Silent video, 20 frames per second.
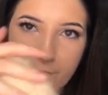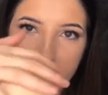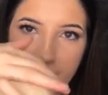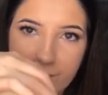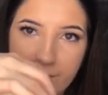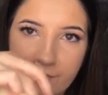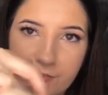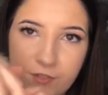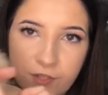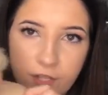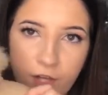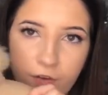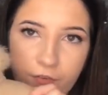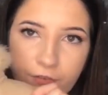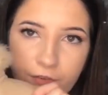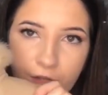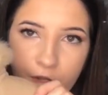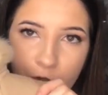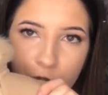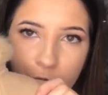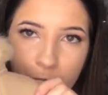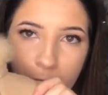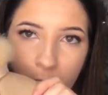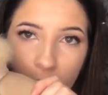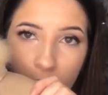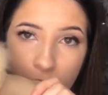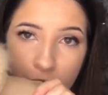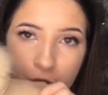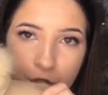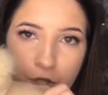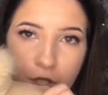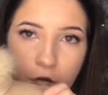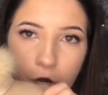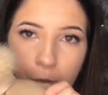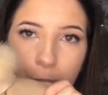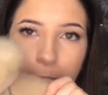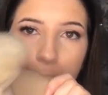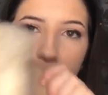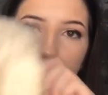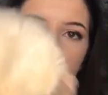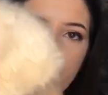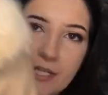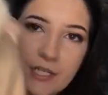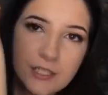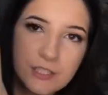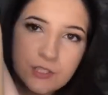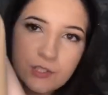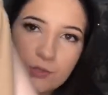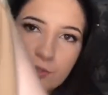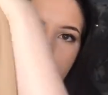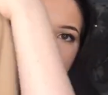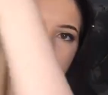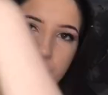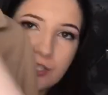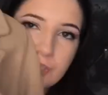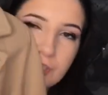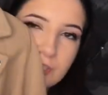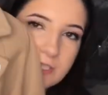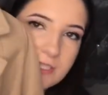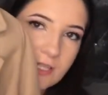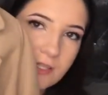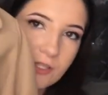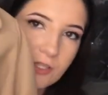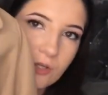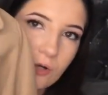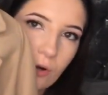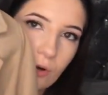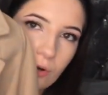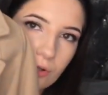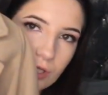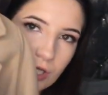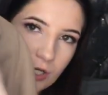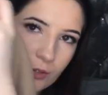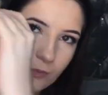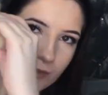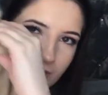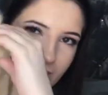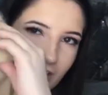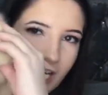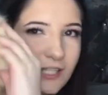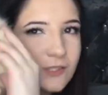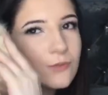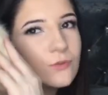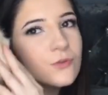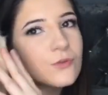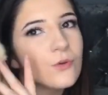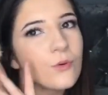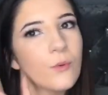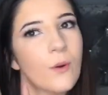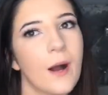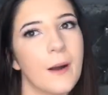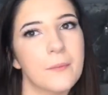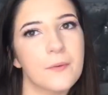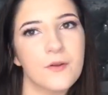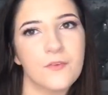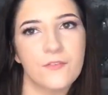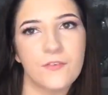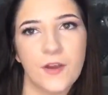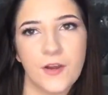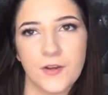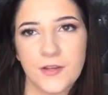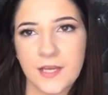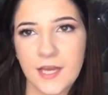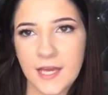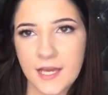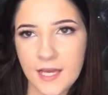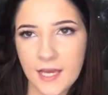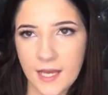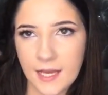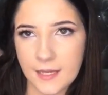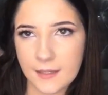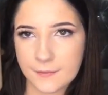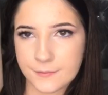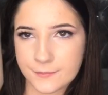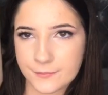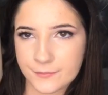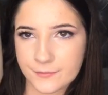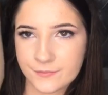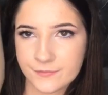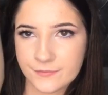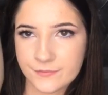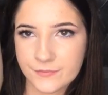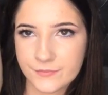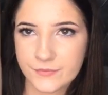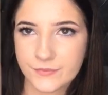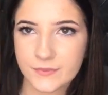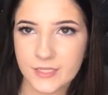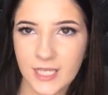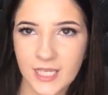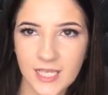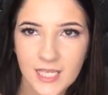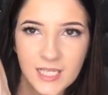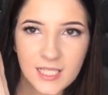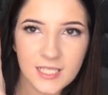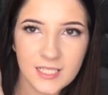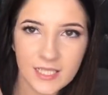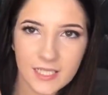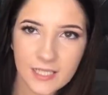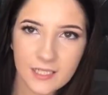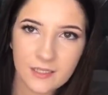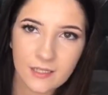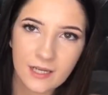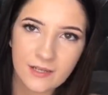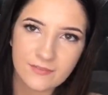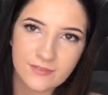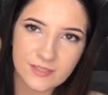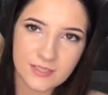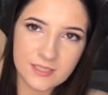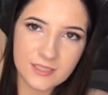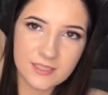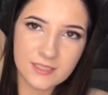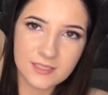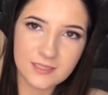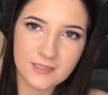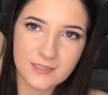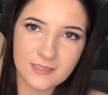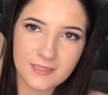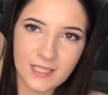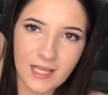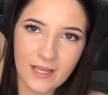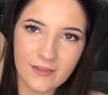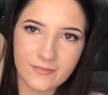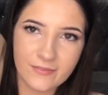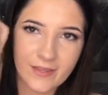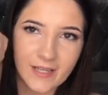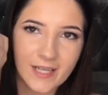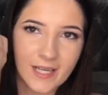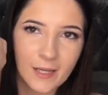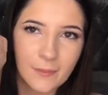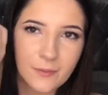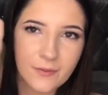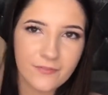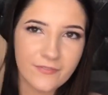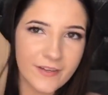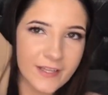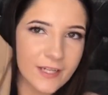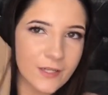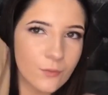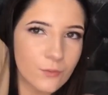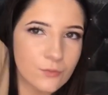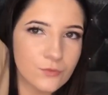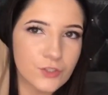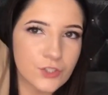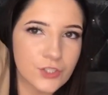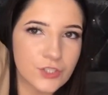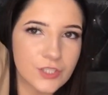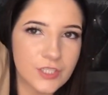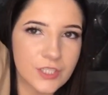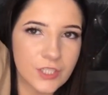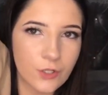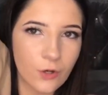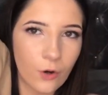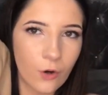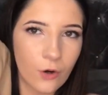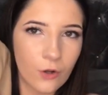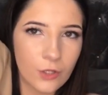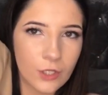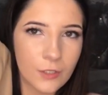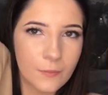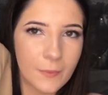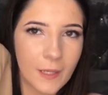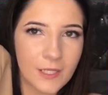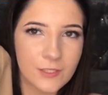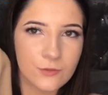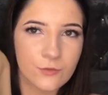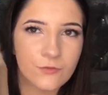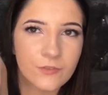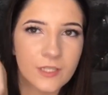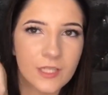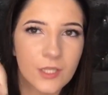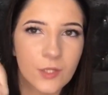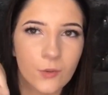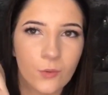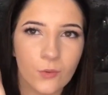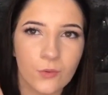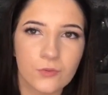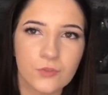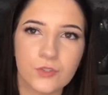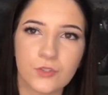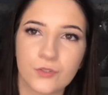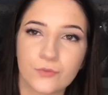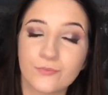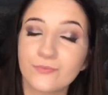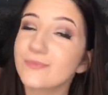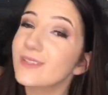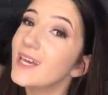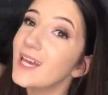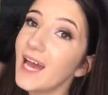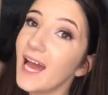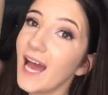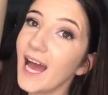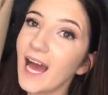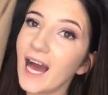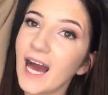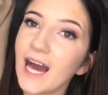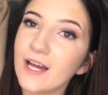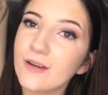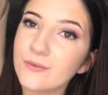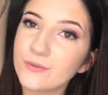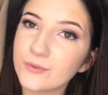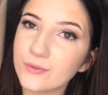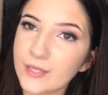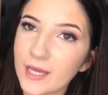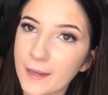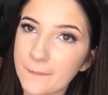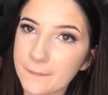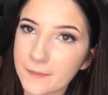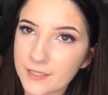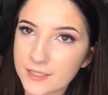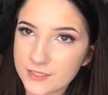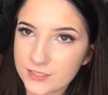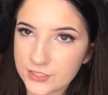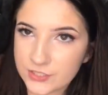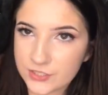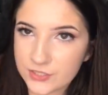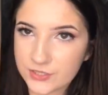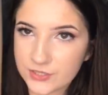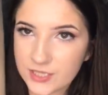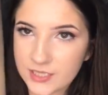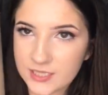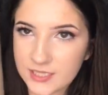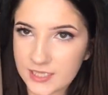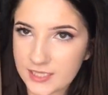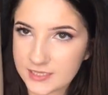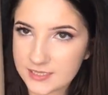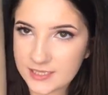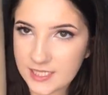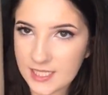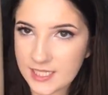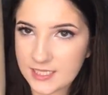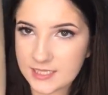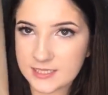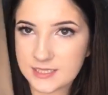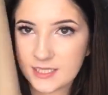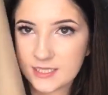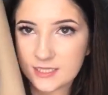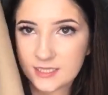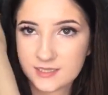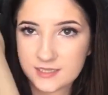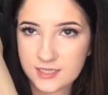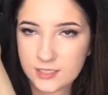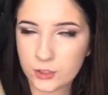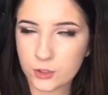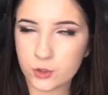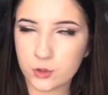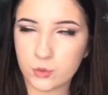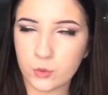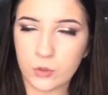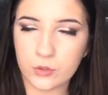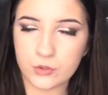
fluffy hood, but you can unbutton it so that it's just like the collar, which I don't know what I prefer yet. Like if it's, I think I prefer it just the collar, but I don't really know, so I don't know yet, but it just looks like this and this is like so